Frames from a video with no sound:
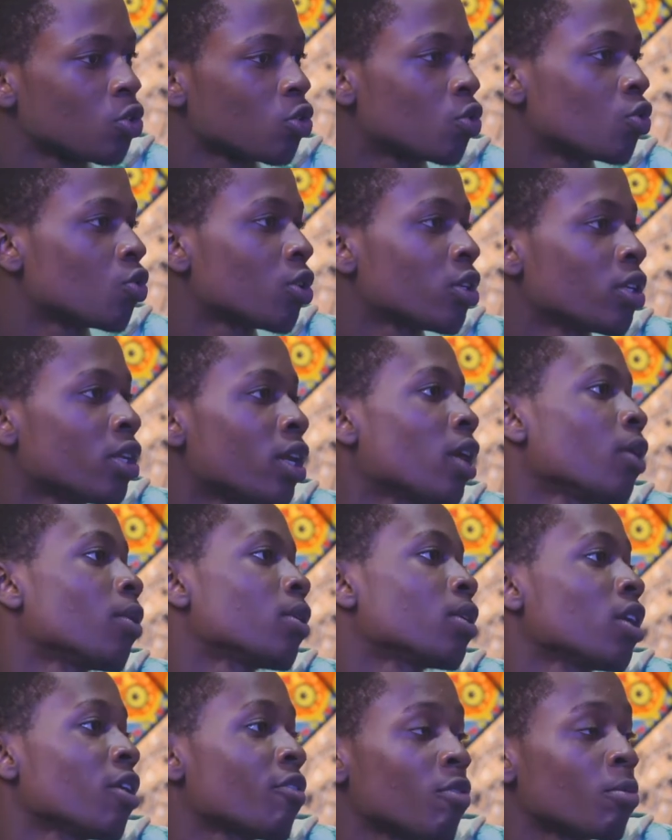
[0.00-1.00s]
Children
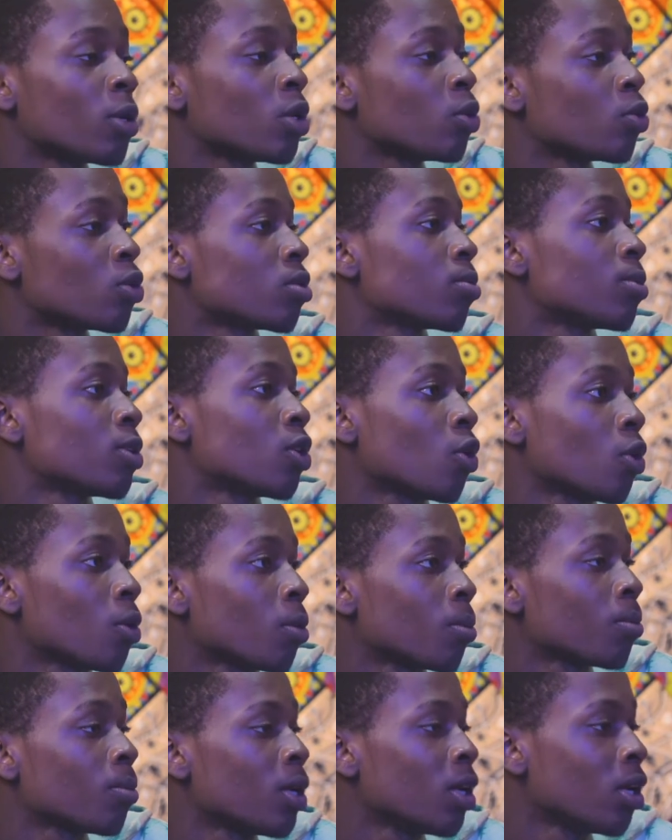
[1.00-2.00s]
now, everybody wants to
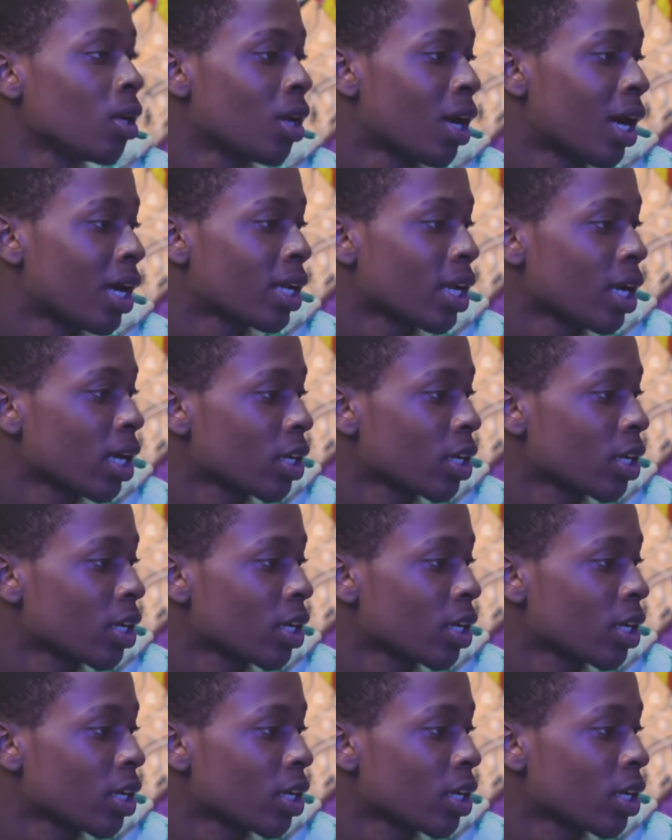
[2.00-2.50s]
become an